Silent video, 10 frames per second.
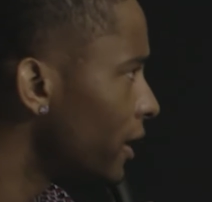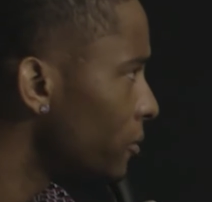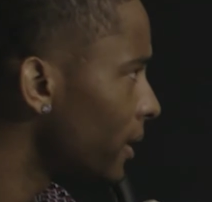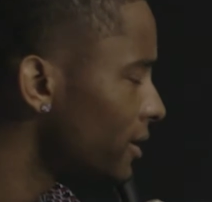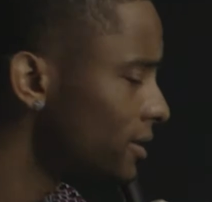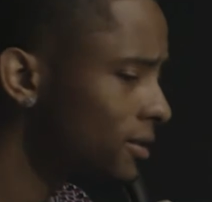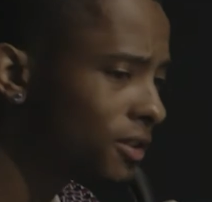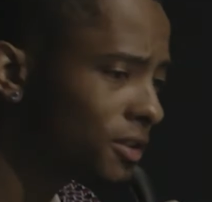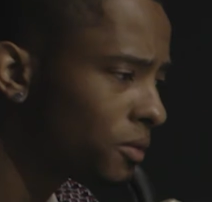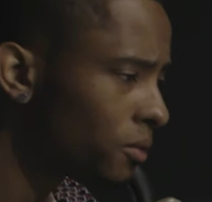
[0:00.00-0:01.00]
Everybody's
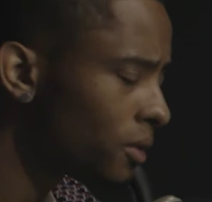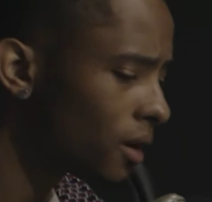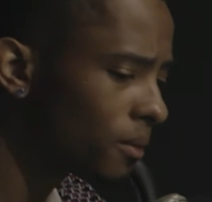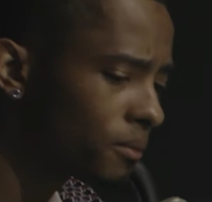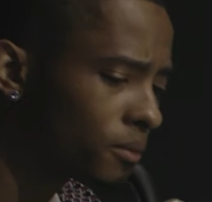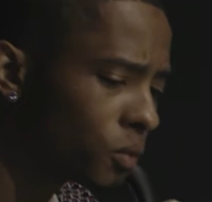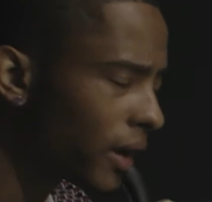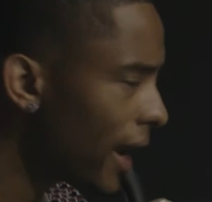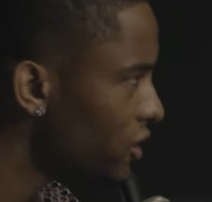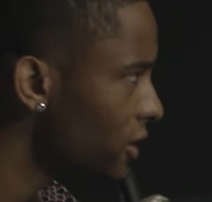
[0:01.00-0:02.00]
just
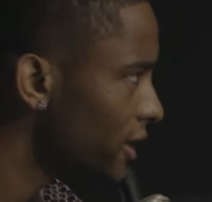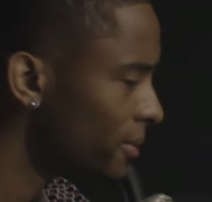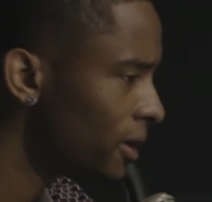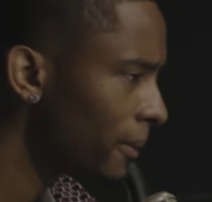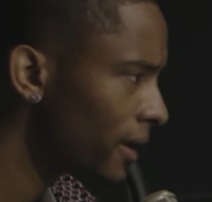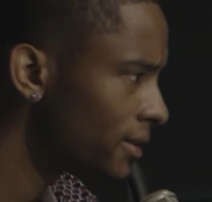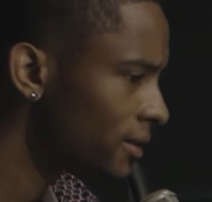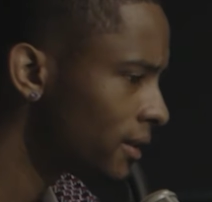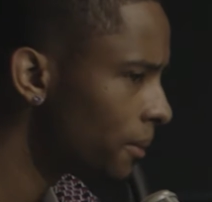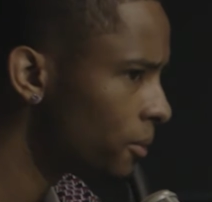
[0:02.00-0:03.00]
reaction has been
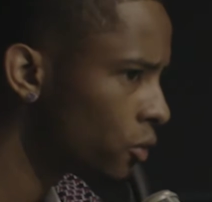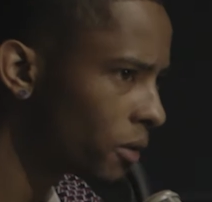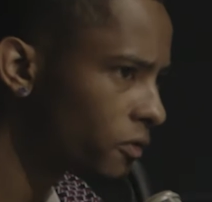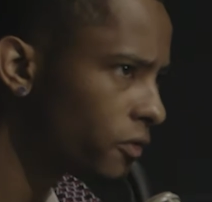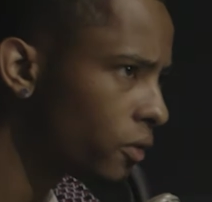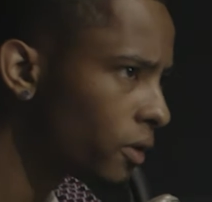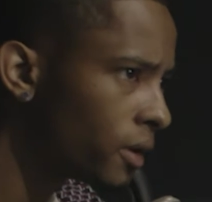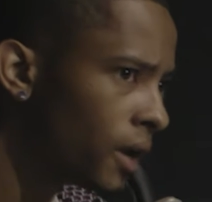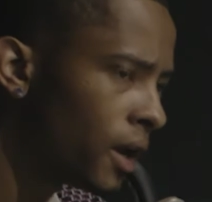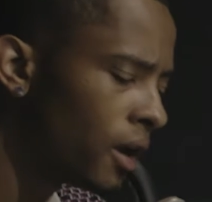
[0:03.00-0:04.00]
amazing, and I'm grateful for it.
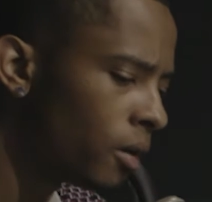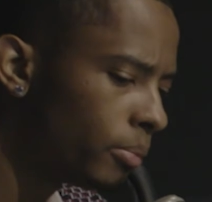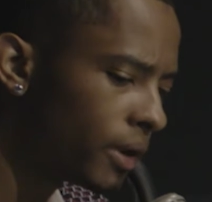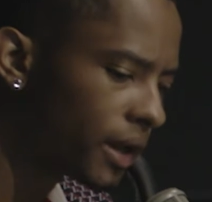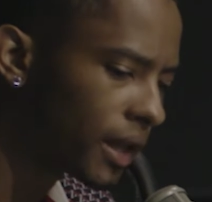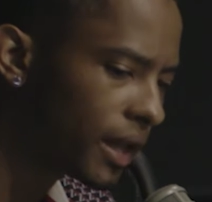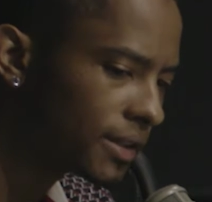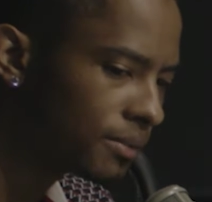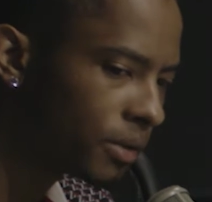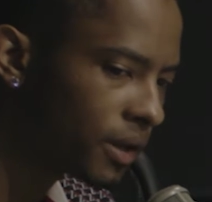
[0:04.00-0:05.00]
But
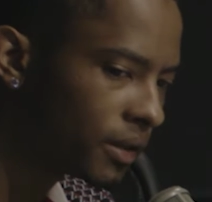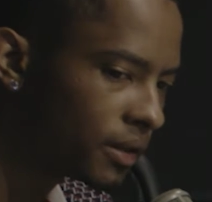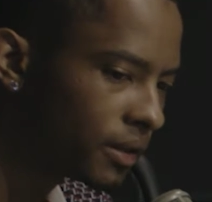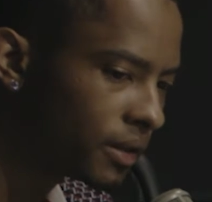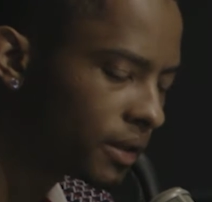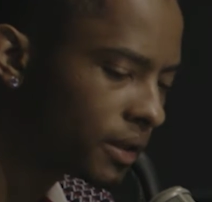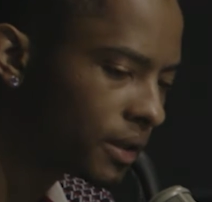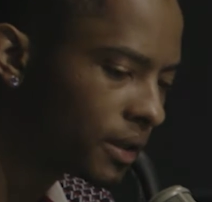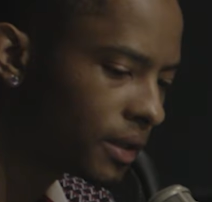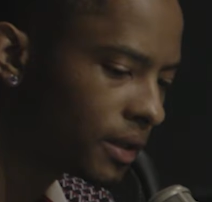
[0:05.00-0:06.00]
it's been,
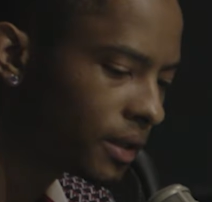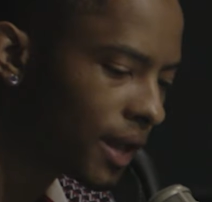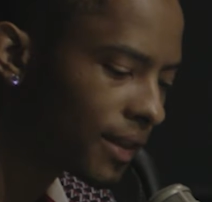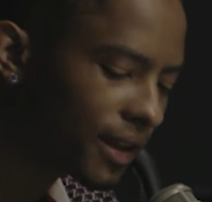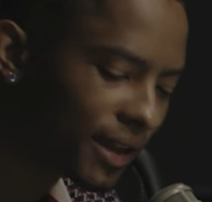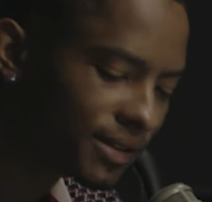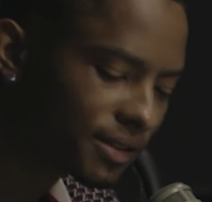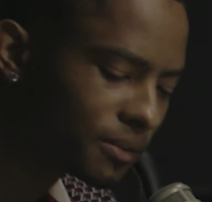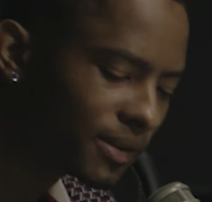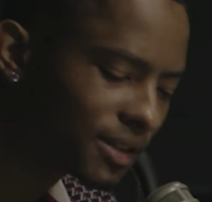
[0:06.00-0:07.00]
I think I seen
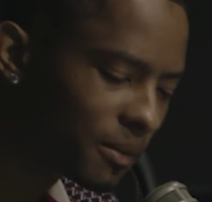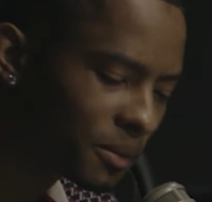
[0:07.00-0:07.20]
somebody's comment.